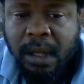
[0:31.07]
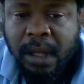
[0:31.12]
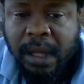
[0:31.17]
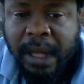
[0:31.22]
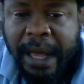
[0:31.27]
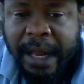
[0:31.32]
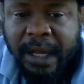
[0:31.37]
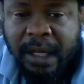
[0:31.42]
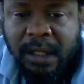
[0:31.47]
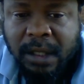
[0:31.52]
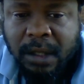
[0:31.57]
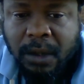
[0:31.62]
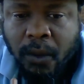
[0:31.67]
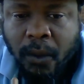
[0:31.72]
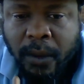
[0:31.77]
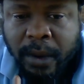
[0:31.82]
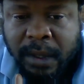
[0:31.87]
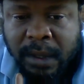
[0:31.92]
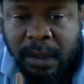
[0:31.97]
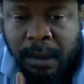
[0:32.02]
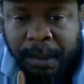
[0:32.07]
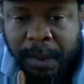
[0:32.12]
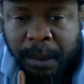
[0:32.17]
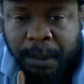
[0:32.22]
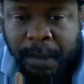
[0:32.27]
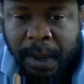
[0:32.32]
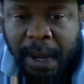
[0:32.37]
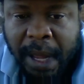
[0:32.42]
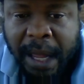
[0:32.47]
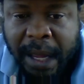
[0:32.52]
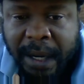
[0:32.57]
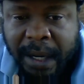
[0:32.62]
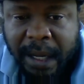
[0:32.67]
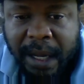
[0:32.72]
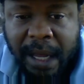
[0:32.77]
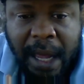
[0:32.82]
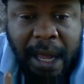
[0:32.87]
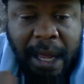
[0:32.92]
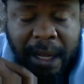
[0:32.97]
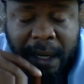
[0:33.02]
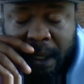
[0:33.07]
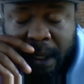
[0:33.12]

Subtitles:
that is going to be behind Achad